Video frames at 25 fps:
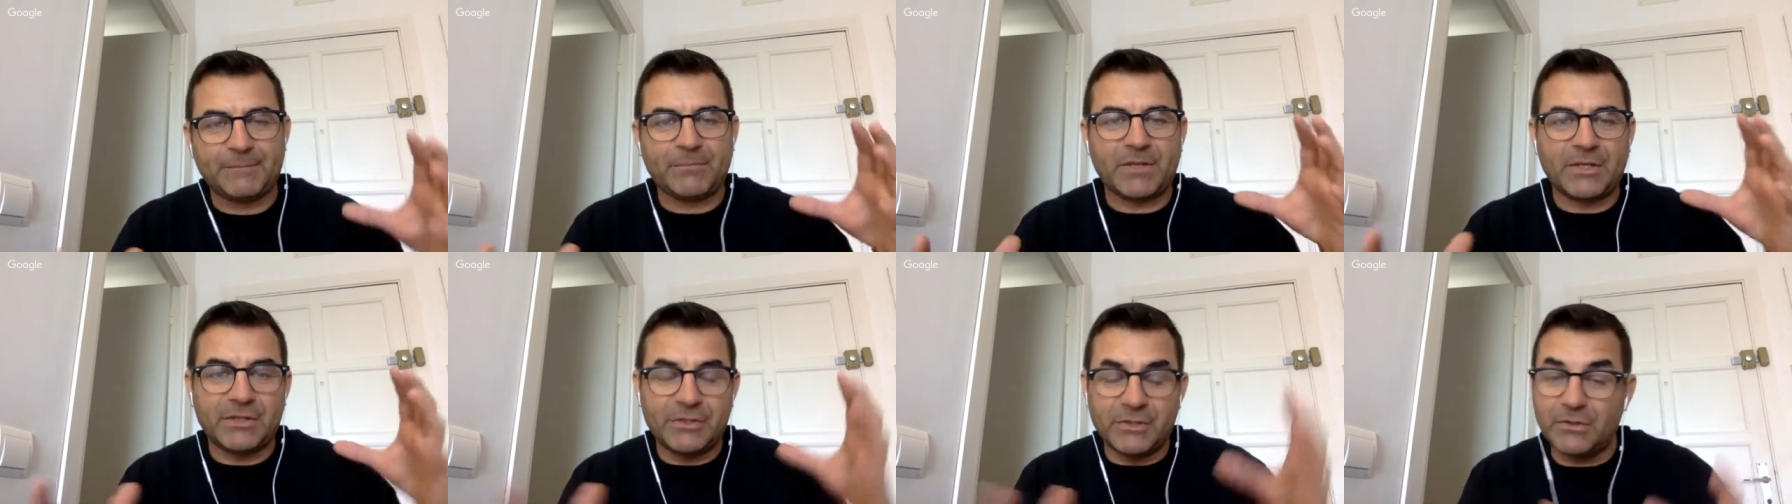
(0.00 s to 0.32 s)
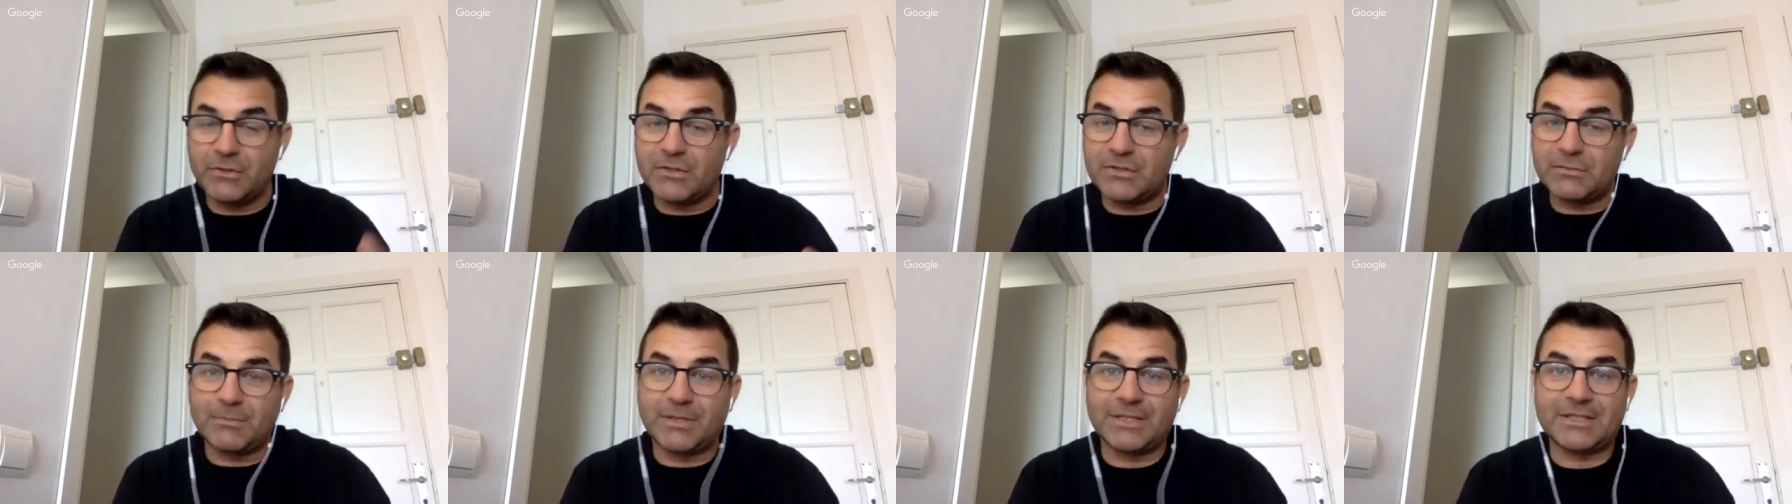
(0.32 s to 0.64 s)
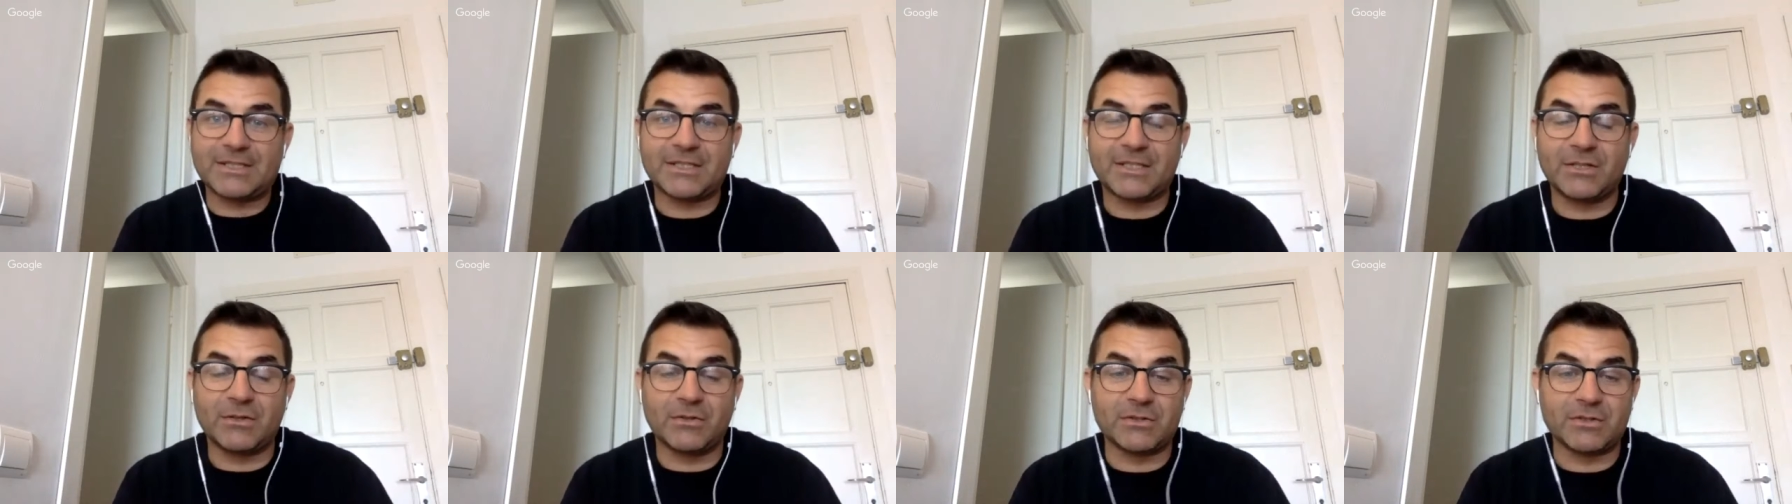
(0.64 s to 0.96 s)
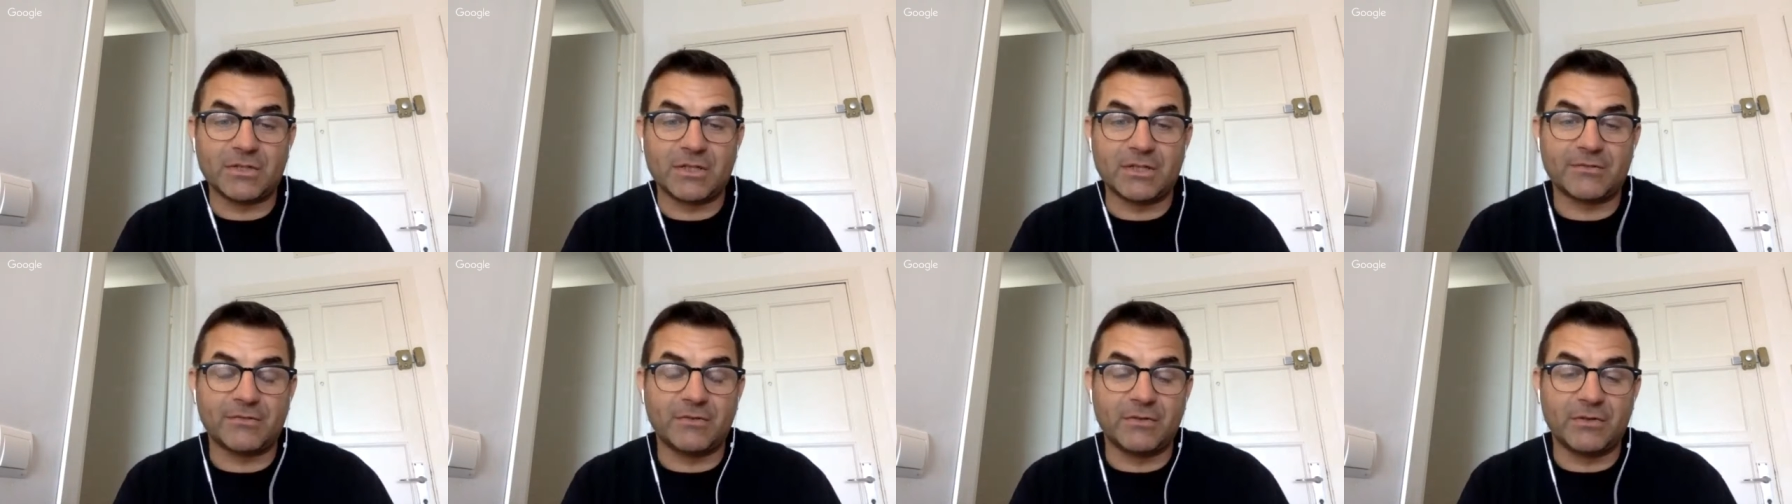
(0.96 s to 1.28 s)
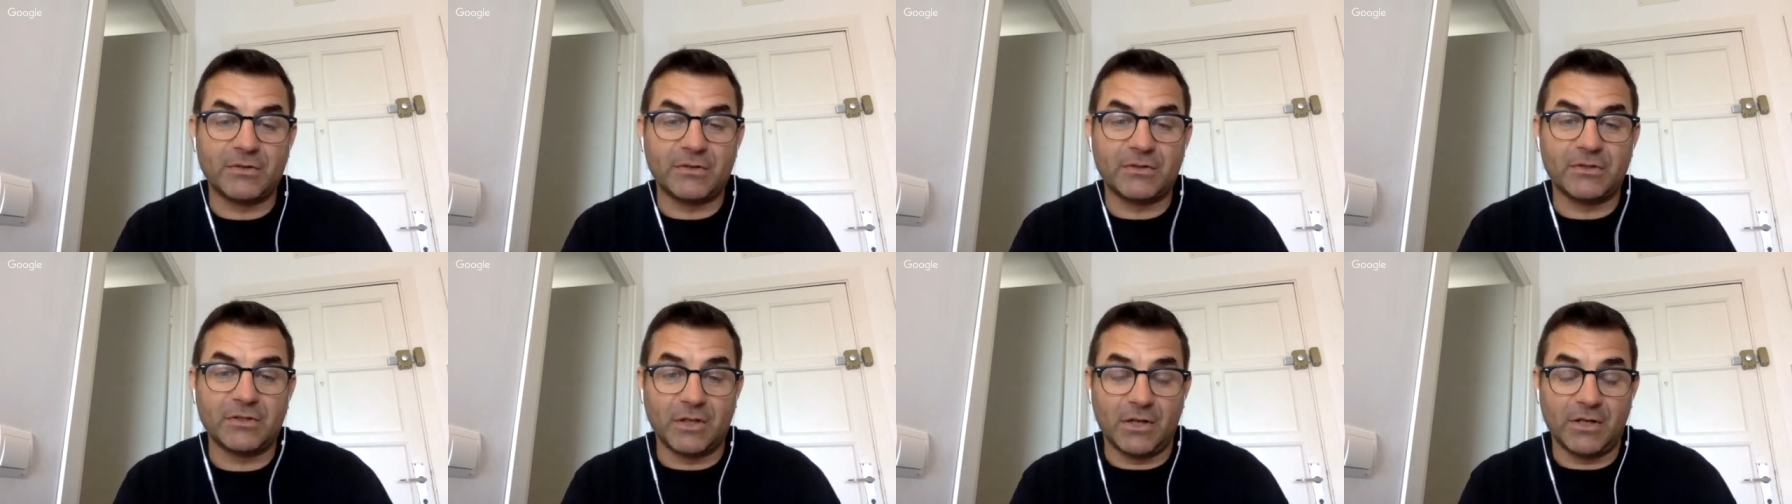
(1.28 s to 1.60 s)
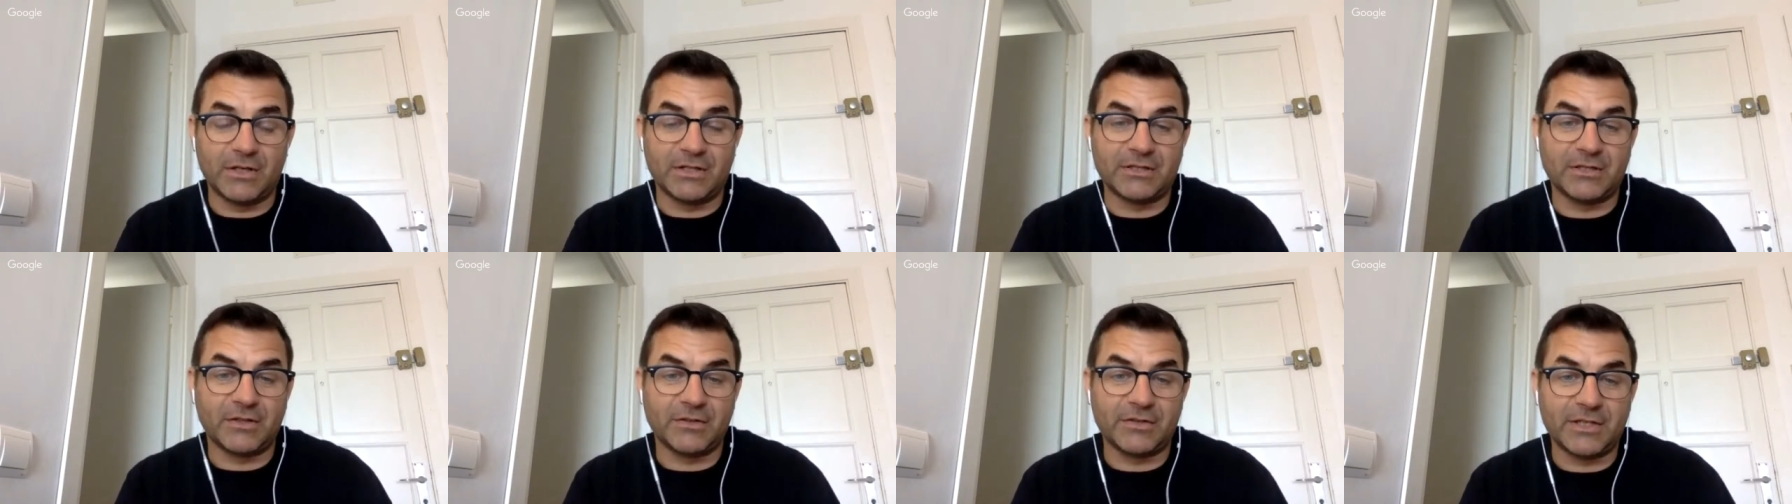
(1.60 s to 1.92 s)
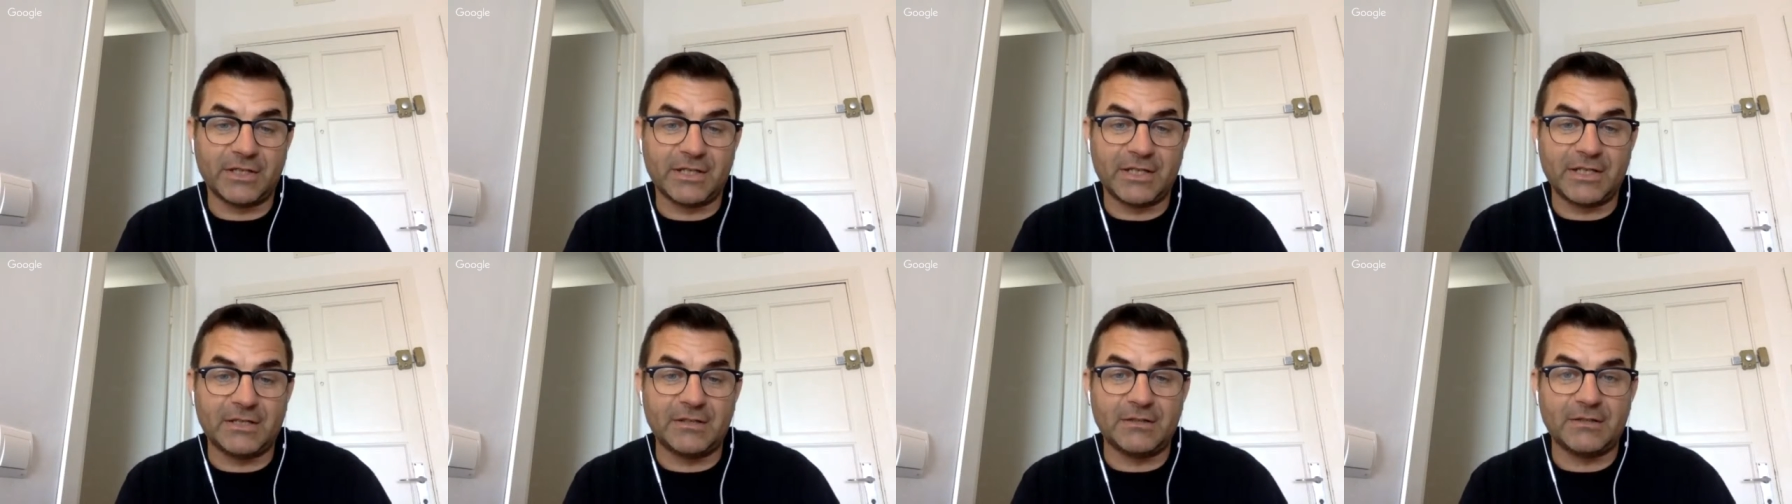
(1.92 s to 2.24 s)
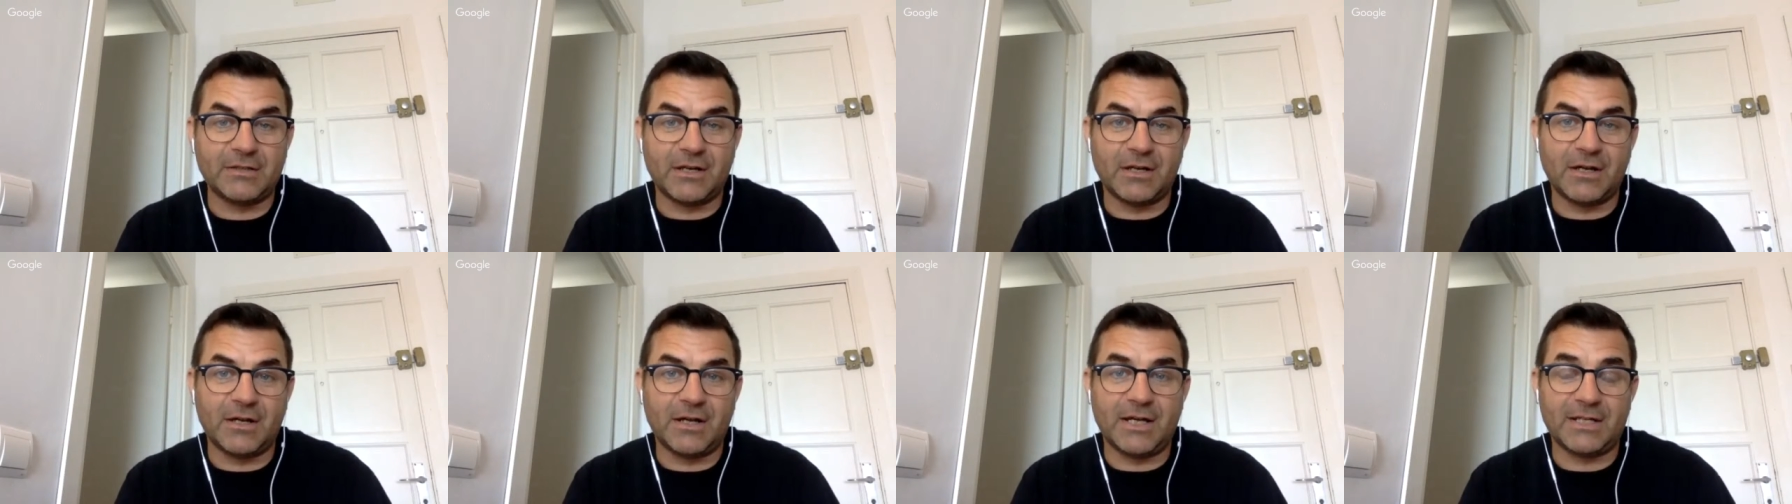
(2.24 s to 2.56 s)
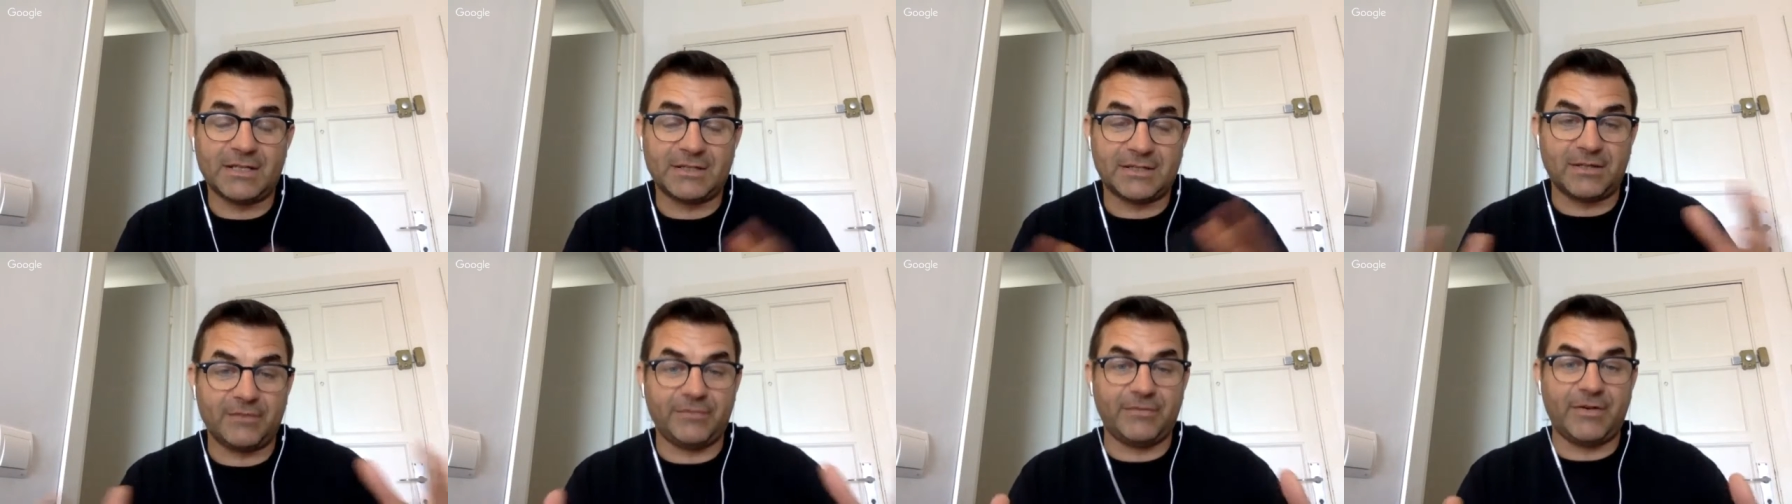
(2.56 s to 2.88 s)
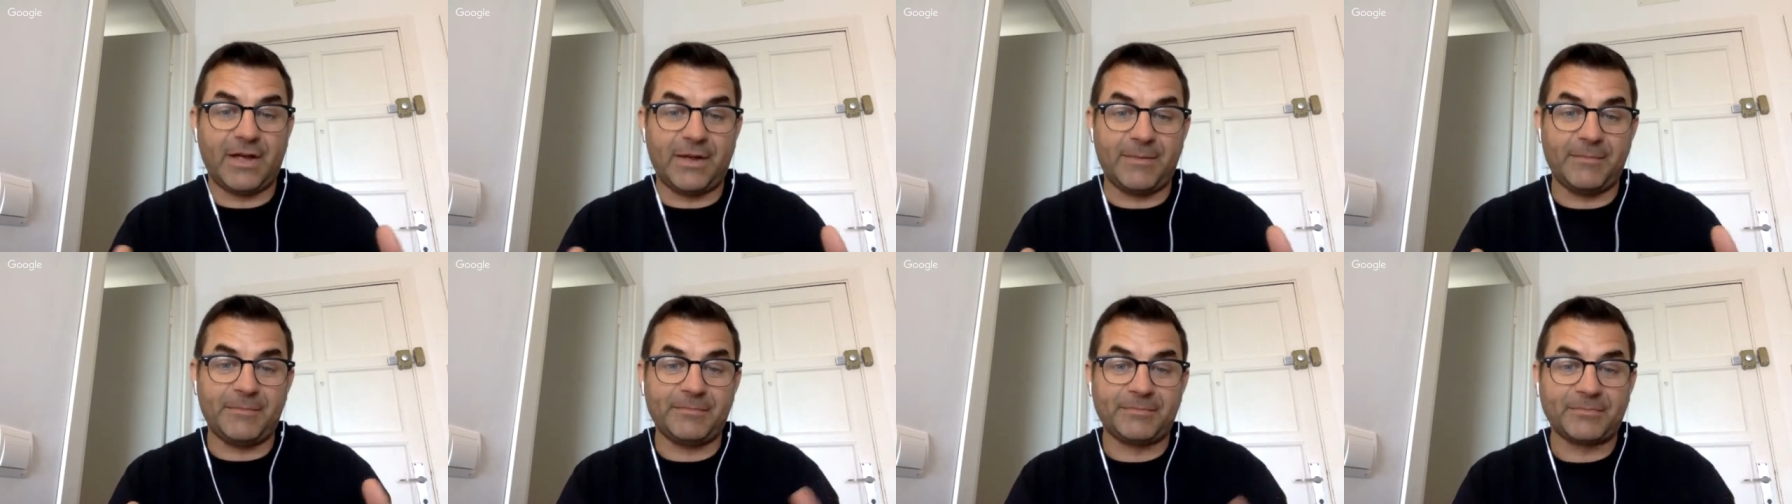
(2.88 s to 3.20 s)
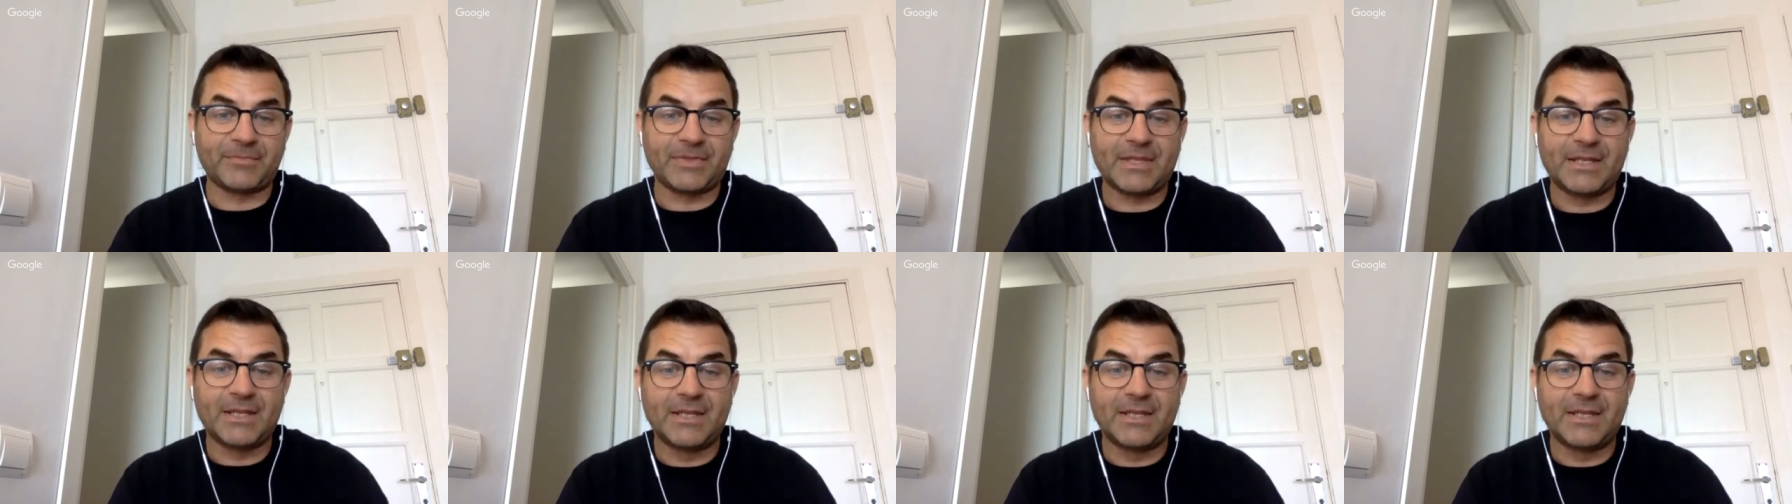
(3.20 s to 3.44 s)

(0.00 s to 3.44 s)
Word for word: use my skills I've learned on the uh, SFM,